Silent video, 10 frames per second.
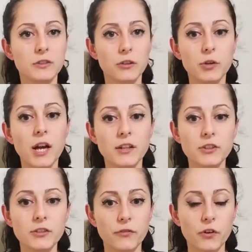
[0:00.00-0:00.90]

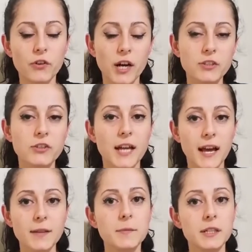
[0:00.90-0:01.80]
300-400
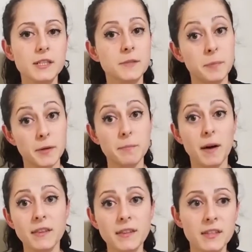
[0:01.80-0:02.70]
animals per
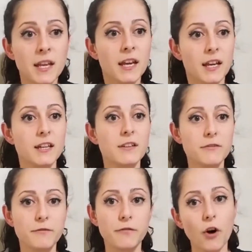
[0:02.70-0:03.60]
month in
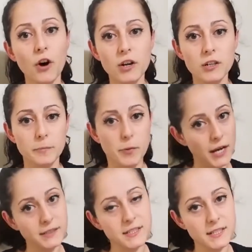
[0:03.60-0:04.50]
4
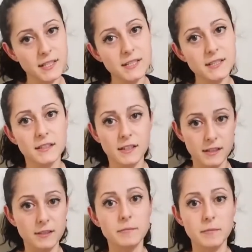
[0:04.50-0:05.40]
practices,
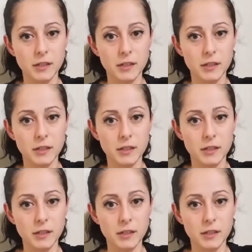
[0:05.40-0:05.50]
in